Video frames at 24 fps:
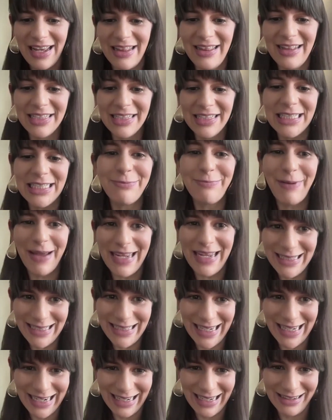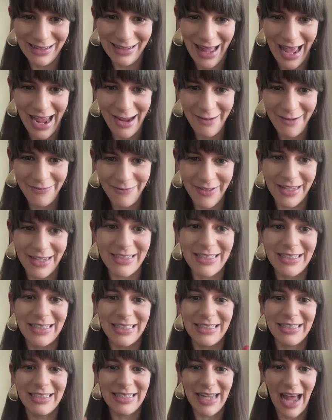in the space in life that's
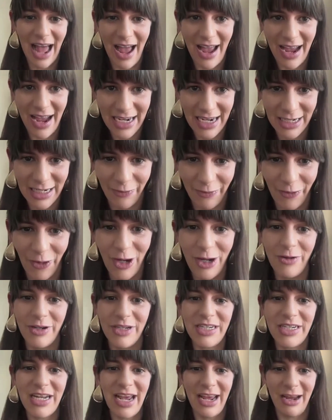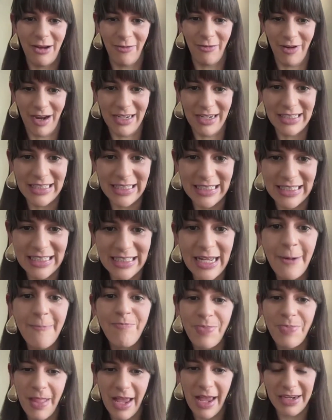designed for you to take risks
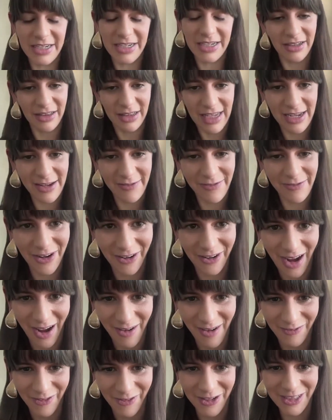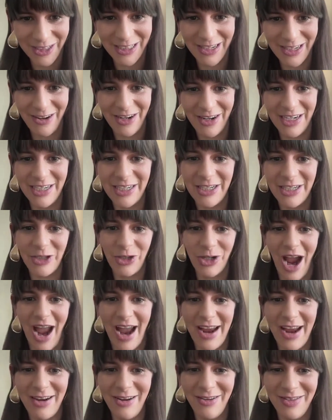and to leave your comfort zone and to
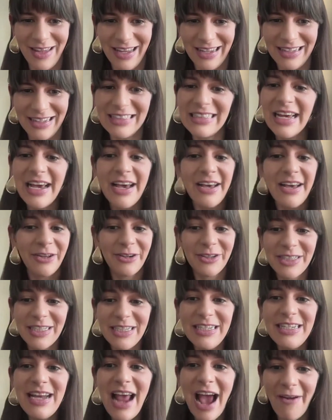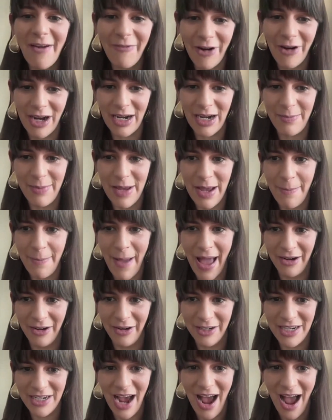try new things. There's never going to be a
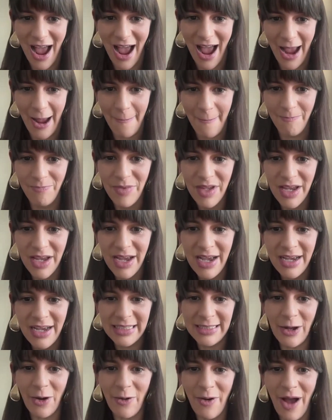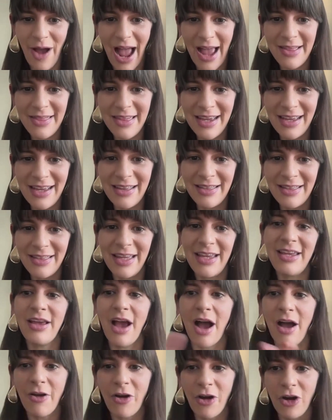better time. So I think the
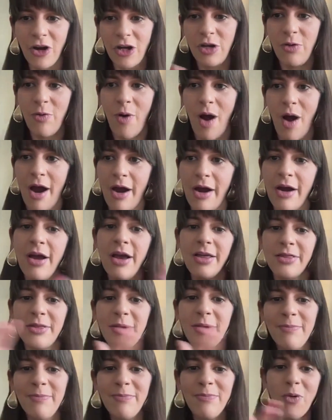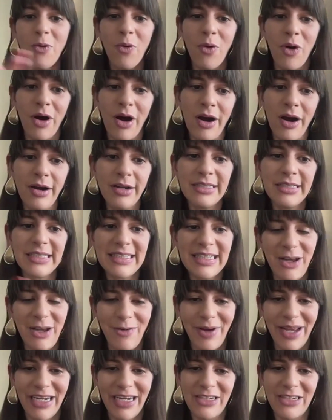younger you are, the more
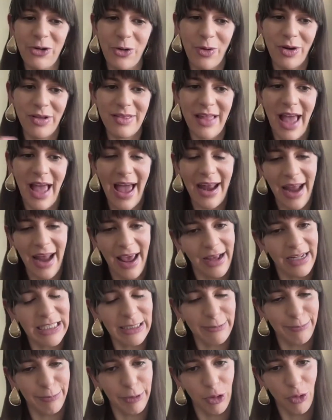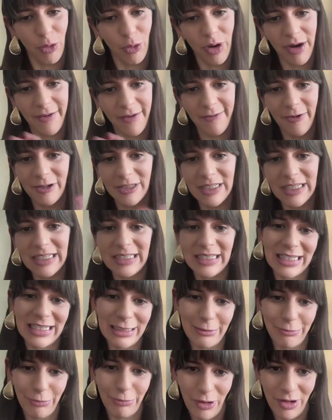skewing toward that explore versus
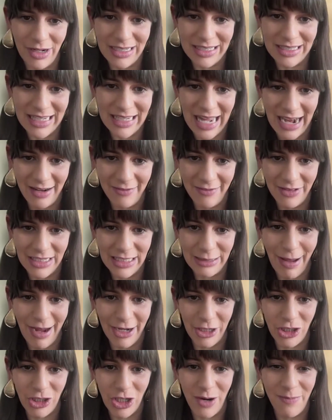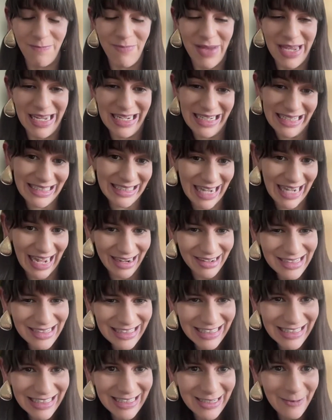exploit side of the spectrum makes
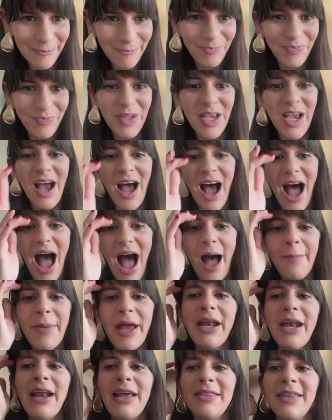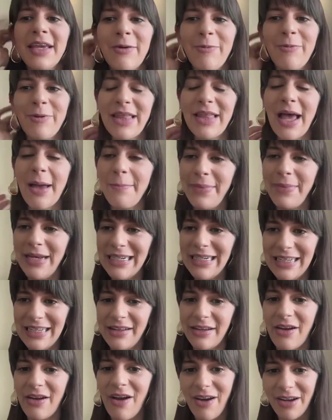sense. And I think what that means
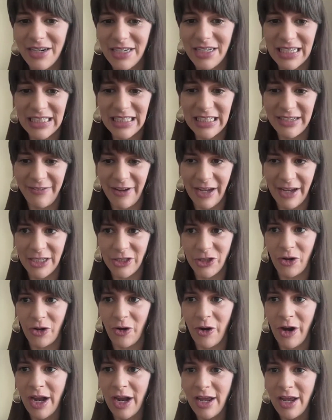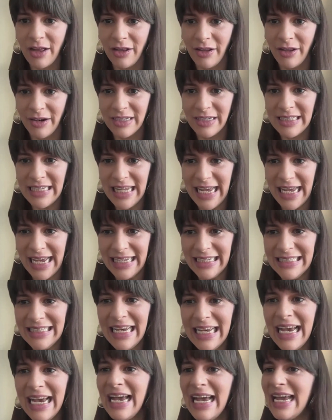in the context of extracurriculars
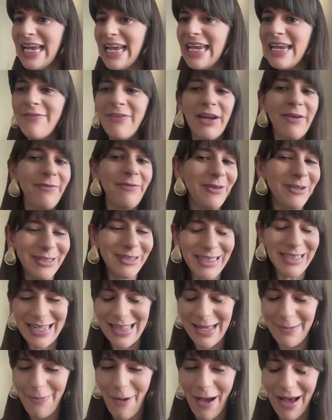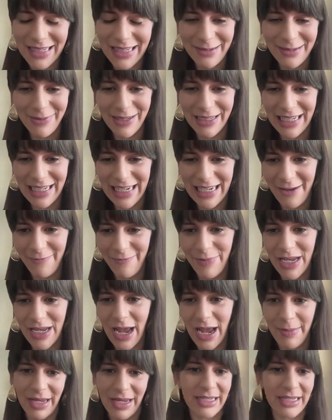is even if you see the possibility of
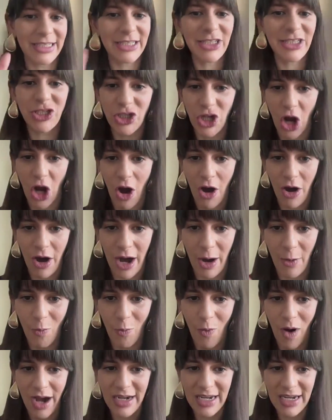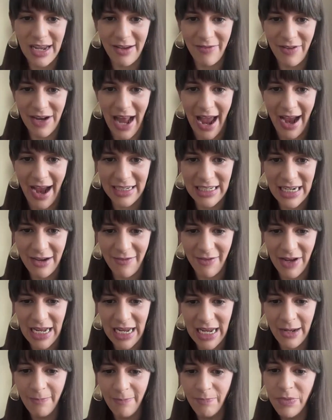becoming a star at one given
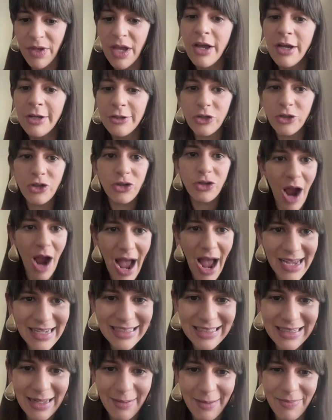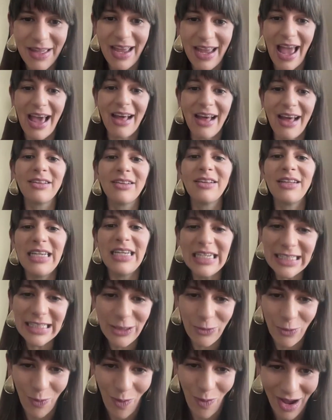activity, try something at
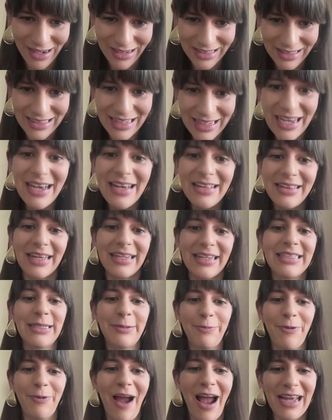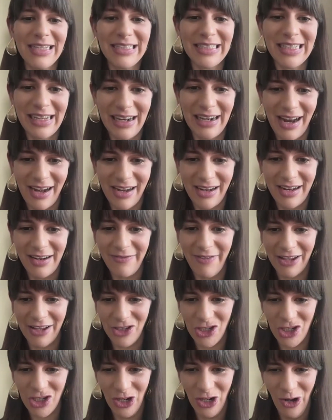least once that's surprising and
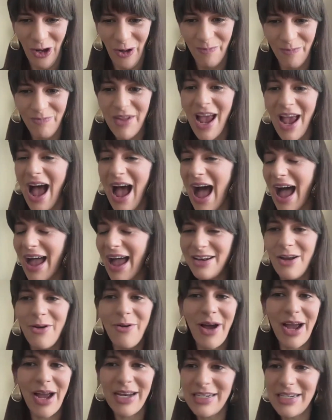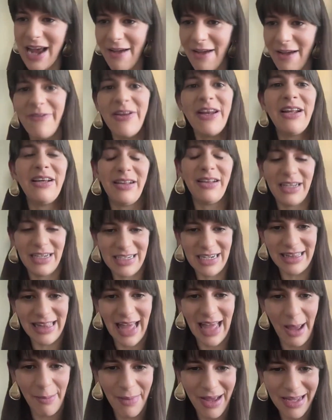unconventional. I know I definitely
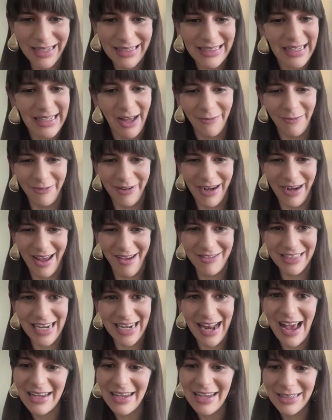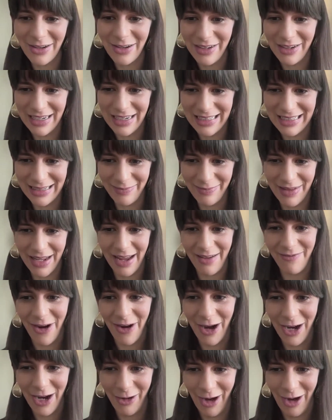did that myself when I was in high school, and it's something I'm
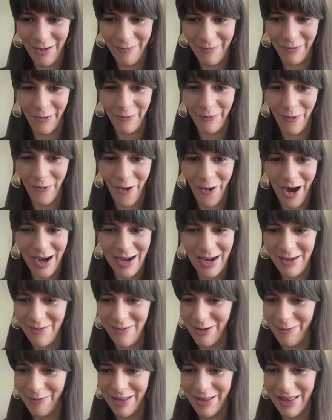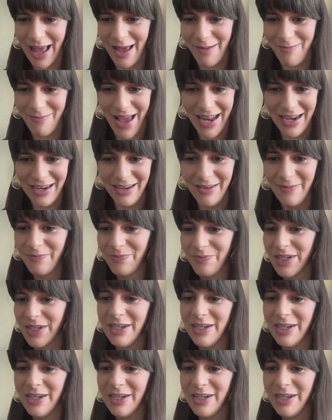very grateful for, even when that meant